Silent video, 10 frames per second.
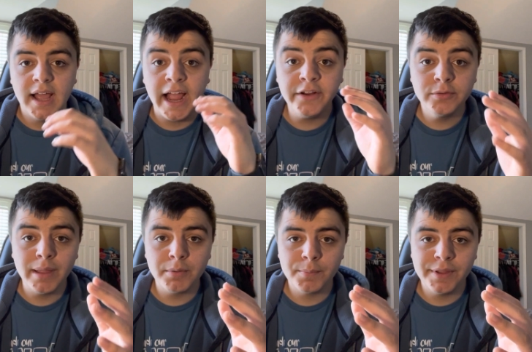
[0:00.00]
I
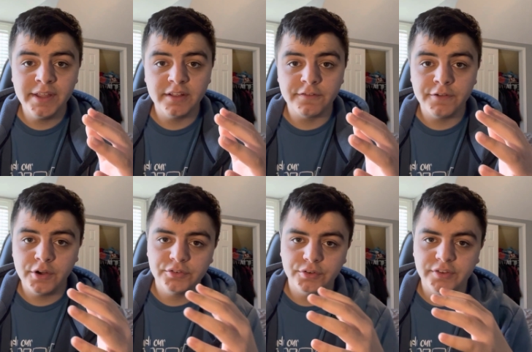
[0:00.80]
remember being in
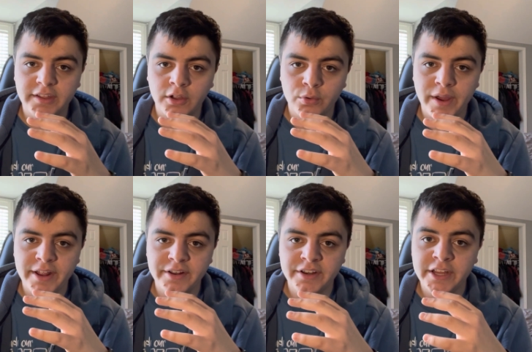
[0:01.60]
first or second
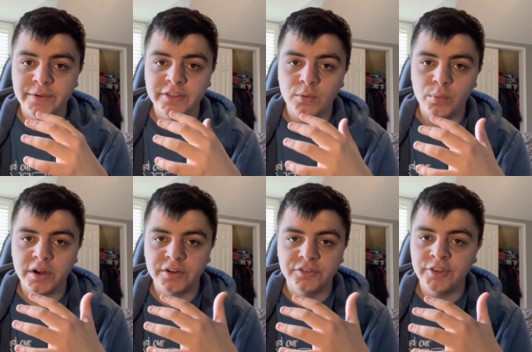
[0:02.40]
grade and hearing the
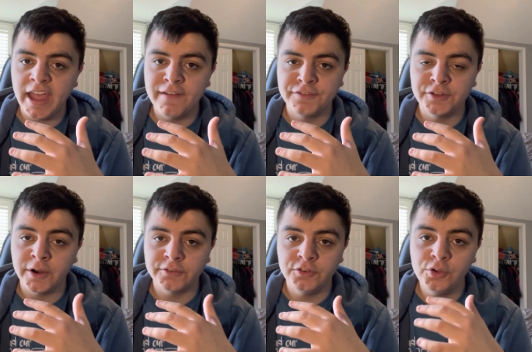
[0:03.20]
words
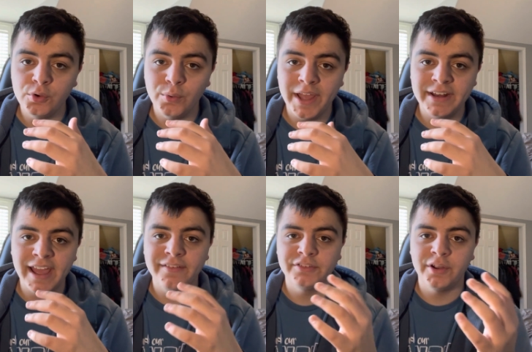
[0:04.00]
Avatar 2 and
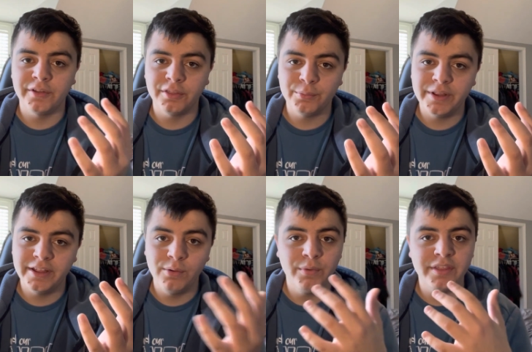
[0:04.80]
Avatar
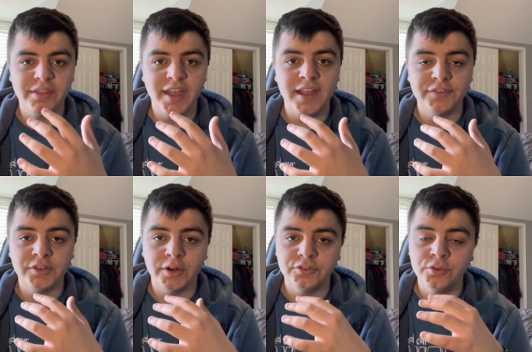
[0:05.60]
3, with
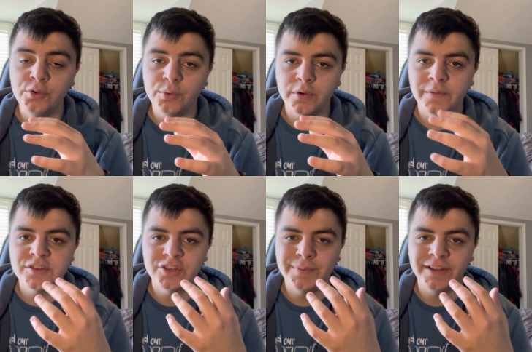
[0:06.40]
Avatar 2
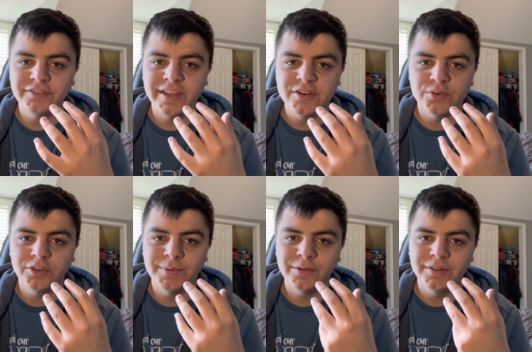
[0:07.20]
originally being scheduled
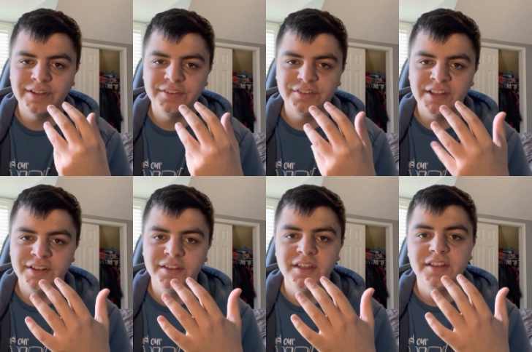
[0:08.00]
to be released
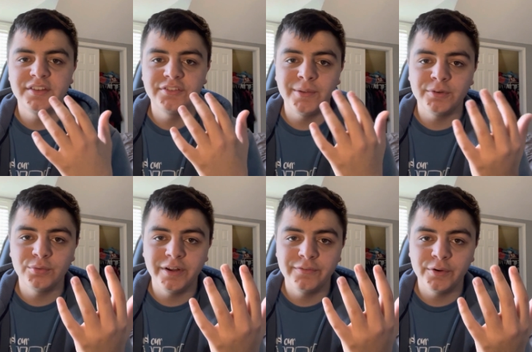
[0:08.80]
in December
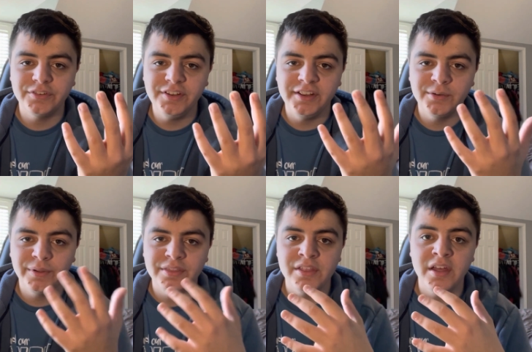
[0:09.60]
2014,
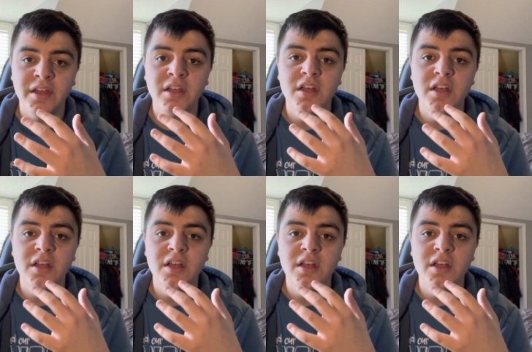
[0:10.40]
with the